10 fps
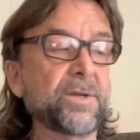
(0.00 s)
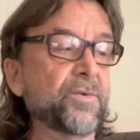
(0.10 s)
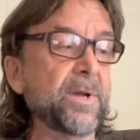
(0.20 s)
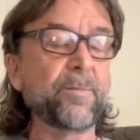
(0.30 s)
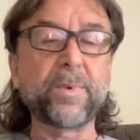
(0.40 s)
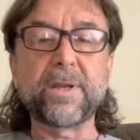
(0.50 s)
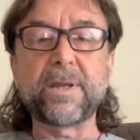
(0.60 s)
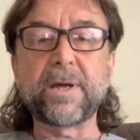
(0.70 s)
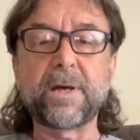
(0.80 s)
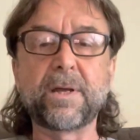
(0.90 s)
trip, and
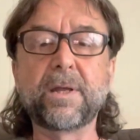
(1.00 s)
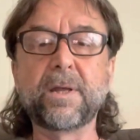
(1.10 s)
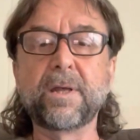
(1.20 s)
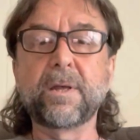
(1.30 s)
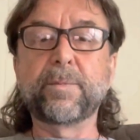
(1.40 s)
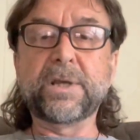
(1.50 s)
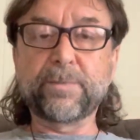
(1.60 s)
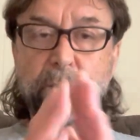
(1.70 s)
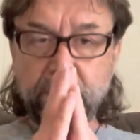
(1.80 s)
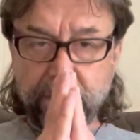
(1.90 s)
uh, peace
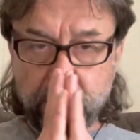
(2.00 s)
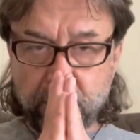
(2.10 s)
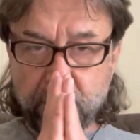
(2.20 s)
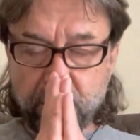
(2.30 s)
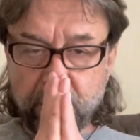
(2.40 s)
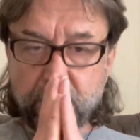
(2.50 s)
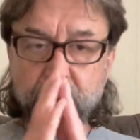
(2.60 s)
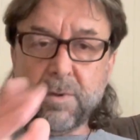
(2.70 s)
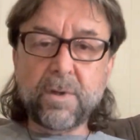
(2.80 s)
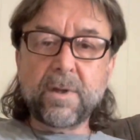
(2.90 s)
be with you.
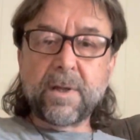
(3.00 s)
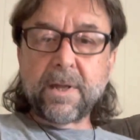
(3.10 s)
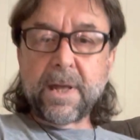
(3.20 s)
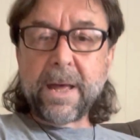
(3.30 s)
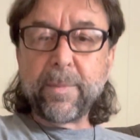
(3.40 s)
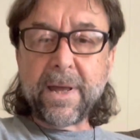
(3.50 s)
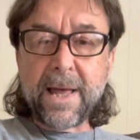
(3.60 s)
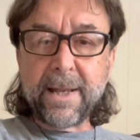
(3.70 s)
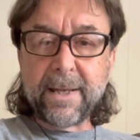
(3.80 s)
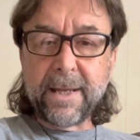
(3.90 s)
Happy
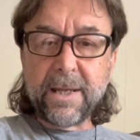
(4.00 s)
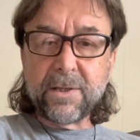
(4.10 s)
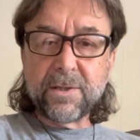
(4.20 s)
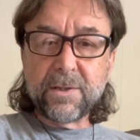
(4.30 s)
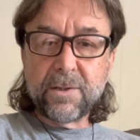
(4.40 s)
holidays.